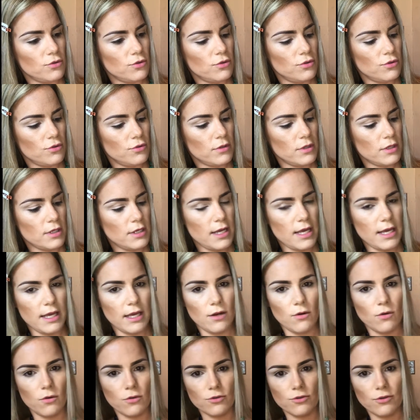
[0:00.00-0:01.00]
the Naked
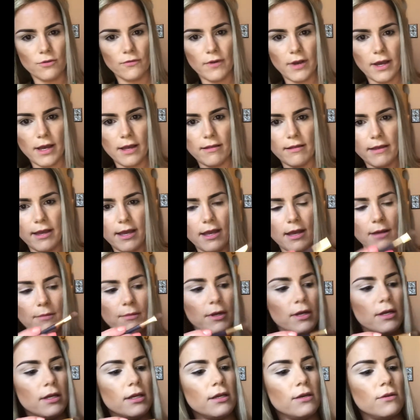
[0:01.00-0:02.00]
Ultraviolet. I'm going to
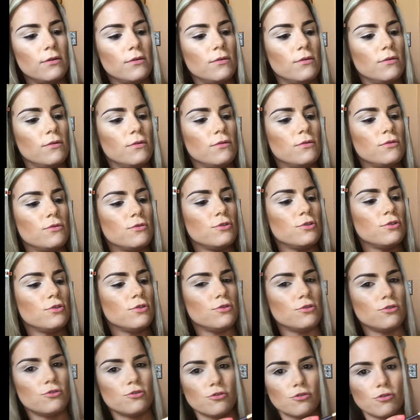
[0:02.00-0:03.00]
use
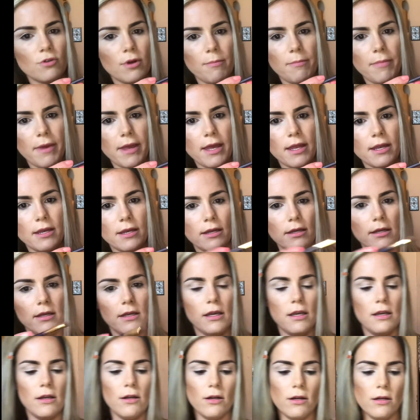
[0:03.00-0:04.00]
Trippin'
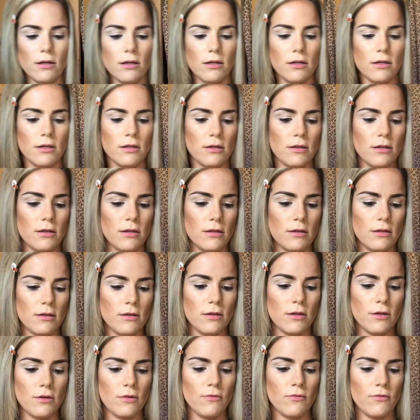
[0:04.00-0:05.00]
here
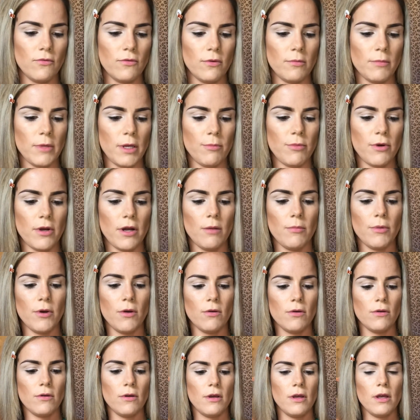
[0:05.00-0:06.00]
for my brow
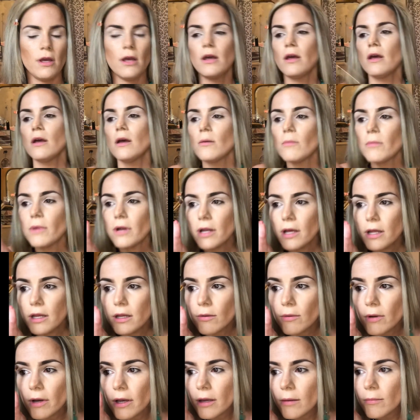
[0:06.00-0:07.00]
bone. But
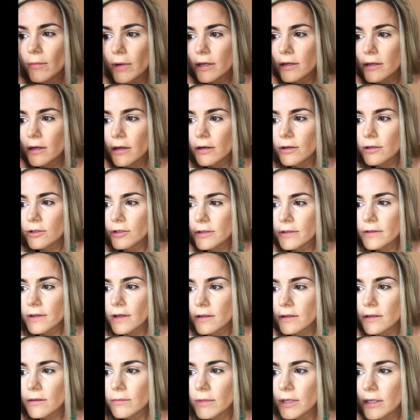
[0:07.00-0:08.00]
anyway, my daughter just said
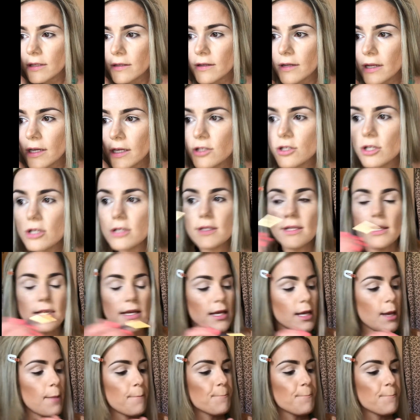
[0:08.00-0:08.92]
to me today, she's like,